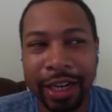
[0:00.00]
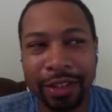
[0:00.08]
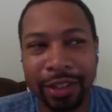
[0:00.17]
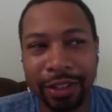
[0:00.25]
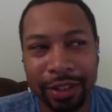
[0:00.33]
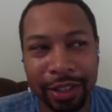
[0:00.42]

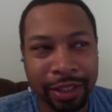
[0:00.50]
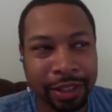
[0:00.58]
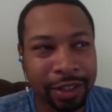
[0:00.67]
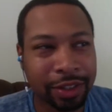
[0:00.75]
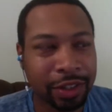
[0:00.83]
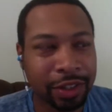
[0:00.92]
and you
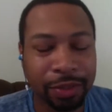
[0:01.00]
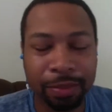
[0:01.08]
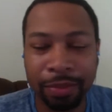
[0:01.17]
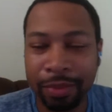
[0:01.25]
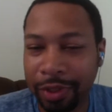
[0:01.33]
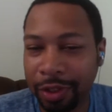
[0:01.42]
see just
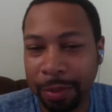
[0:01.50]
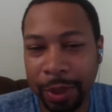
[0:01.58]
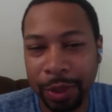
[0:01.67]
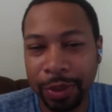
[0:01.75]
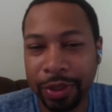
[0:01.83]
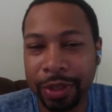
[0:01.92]

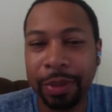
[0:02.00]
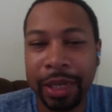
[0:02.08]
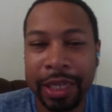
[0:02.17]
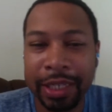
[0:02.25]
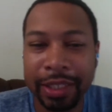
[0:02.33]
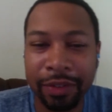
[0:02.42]
spoons and
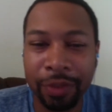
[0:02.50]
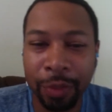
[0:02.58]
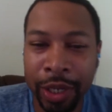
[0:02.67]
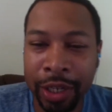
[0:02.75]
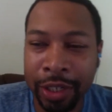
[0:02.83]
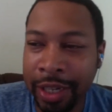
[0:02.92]
plates everywhere,